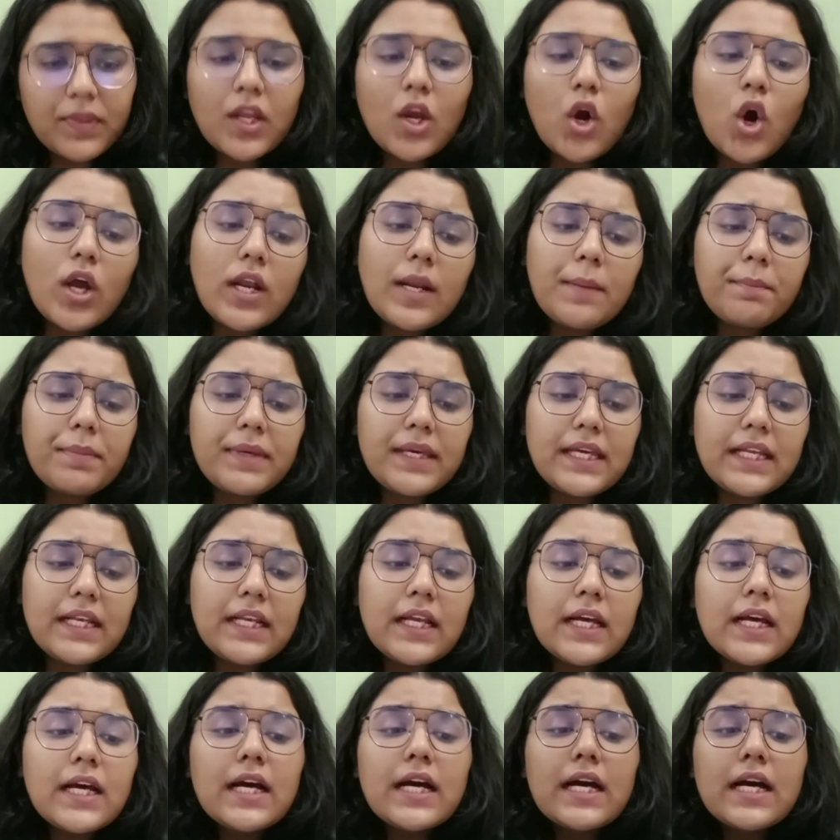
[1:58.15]
On appeal,
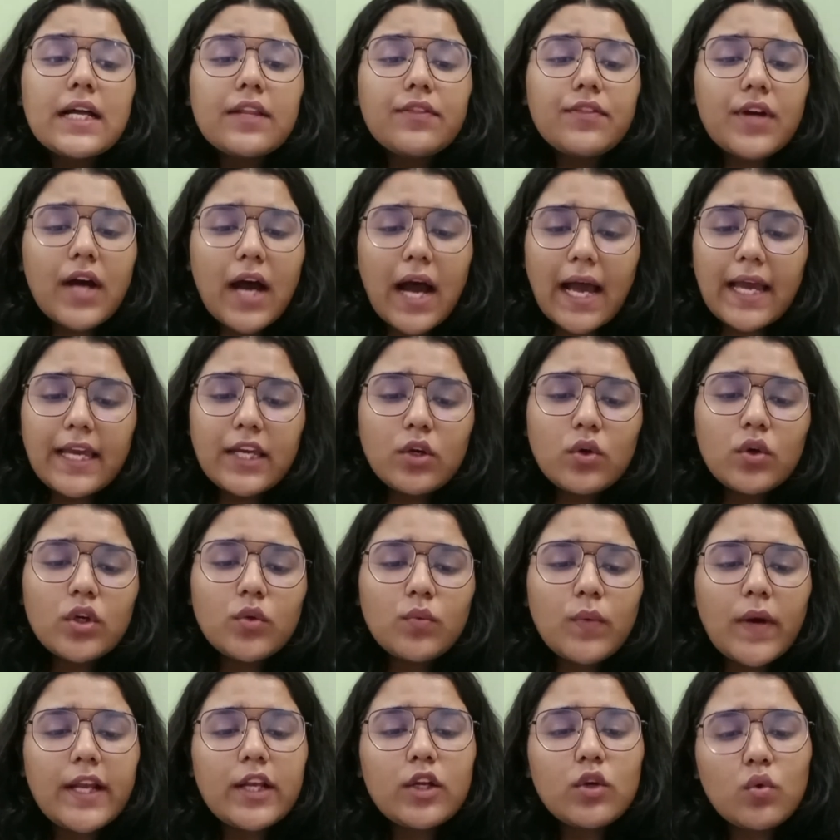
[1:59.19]
the High Court,
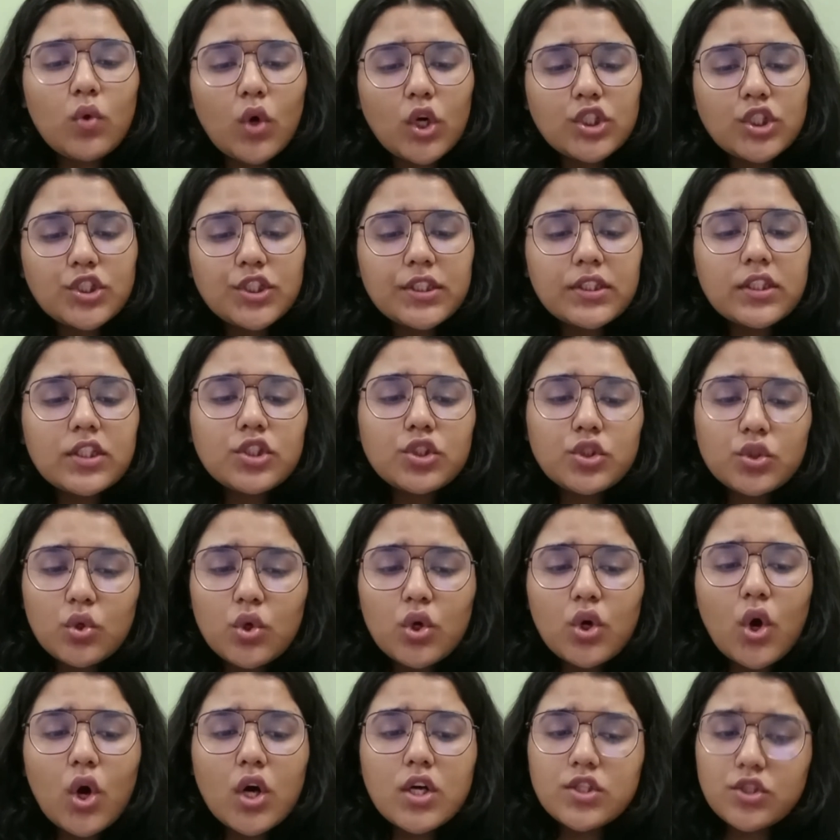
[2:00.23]
while quashing the show
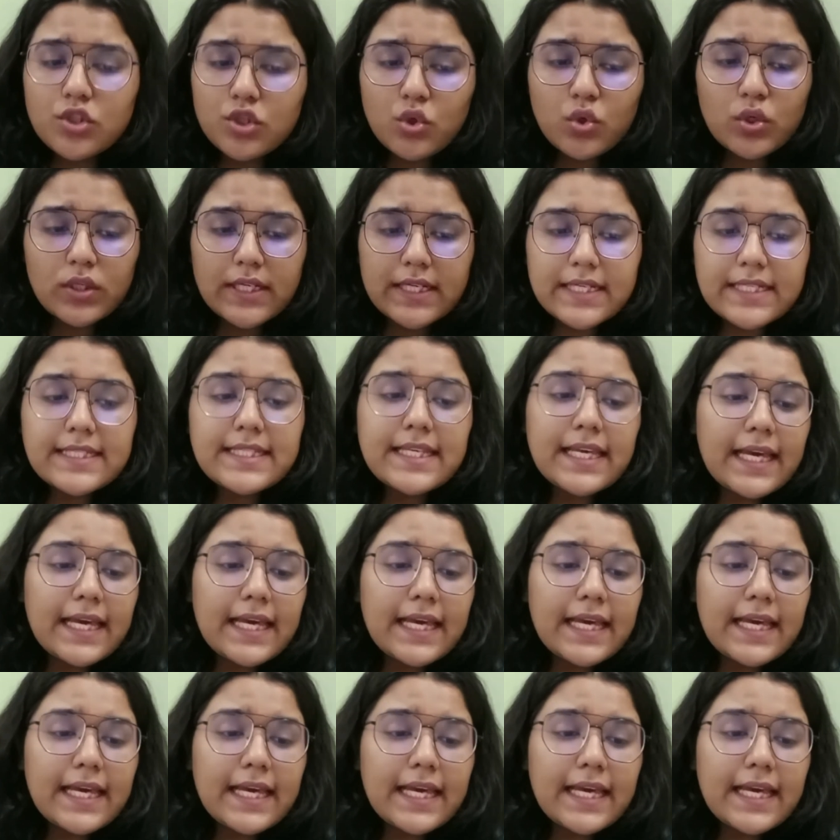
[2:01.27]
cause notice,